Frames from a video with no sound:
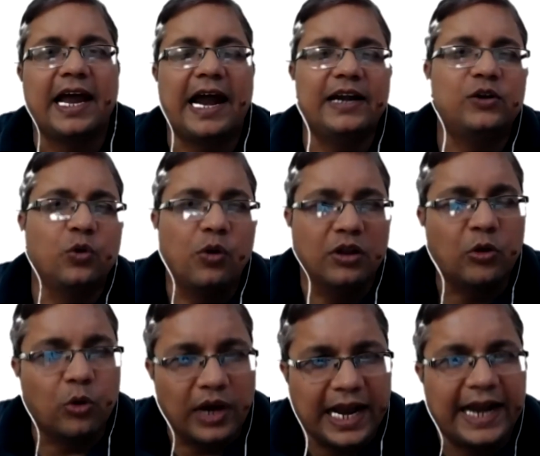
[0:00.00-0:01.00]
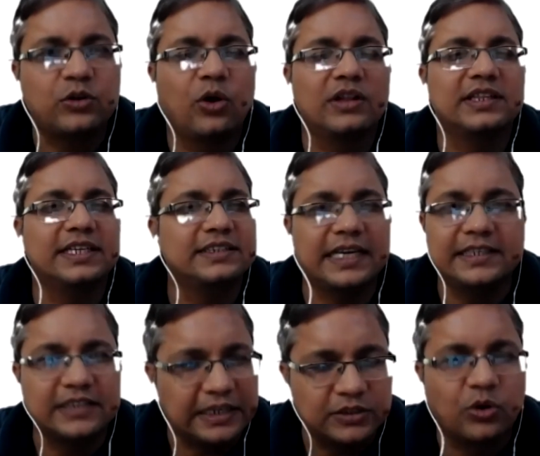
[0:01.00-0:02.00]
And to collate all these
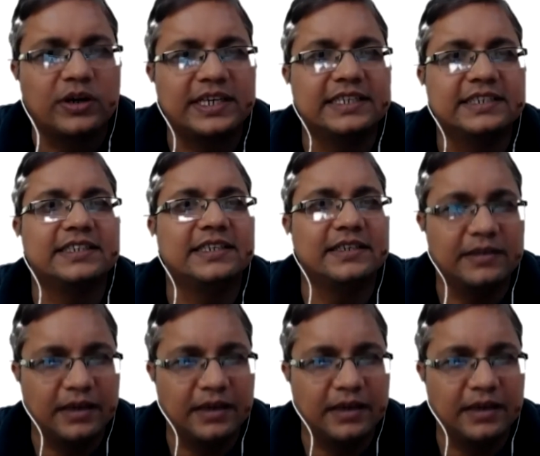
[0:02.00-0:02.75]
is not easy.